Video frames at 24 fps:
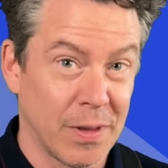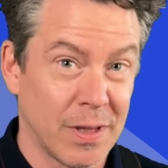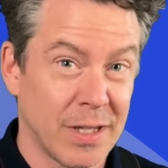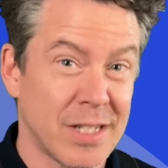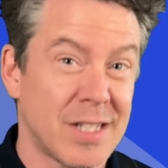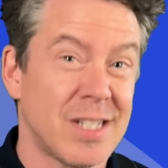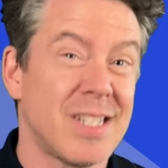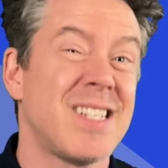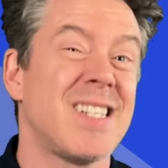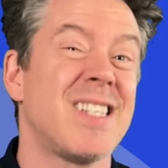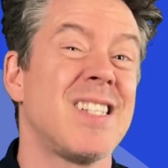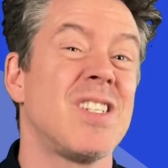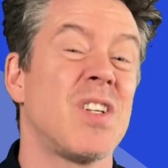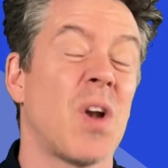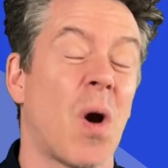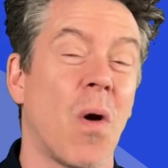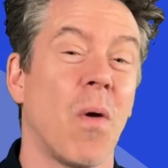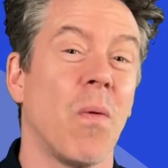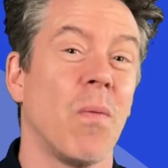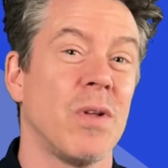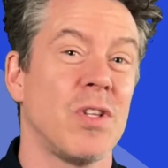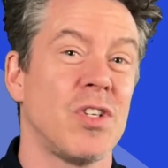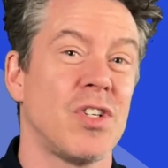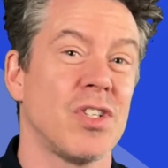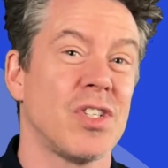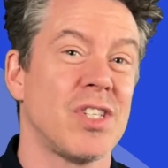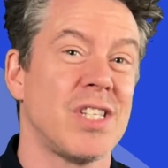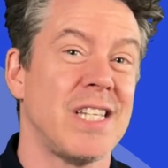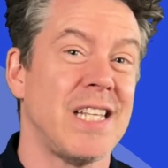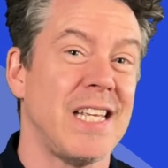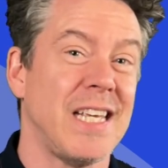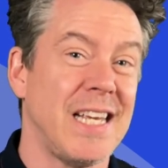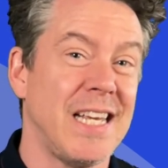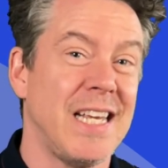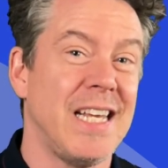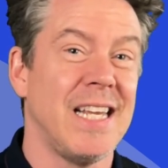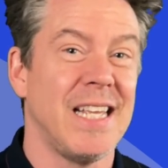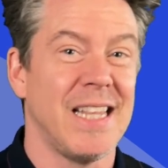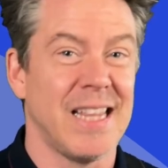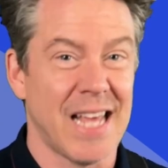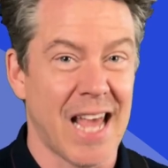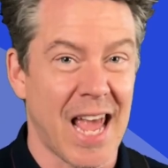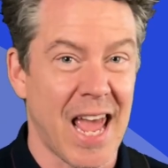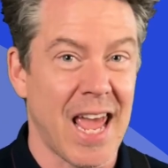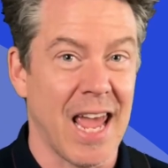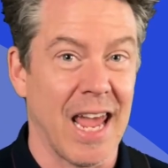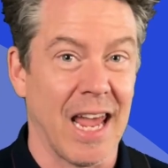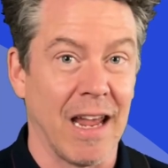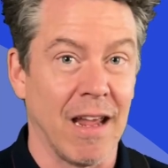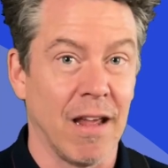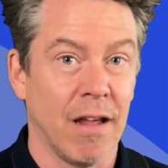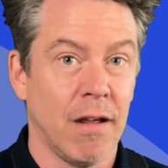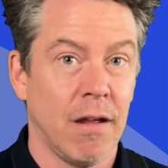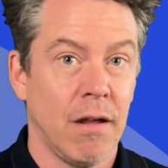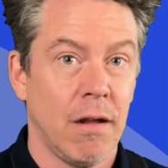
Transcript: Let's start with just the E and the A.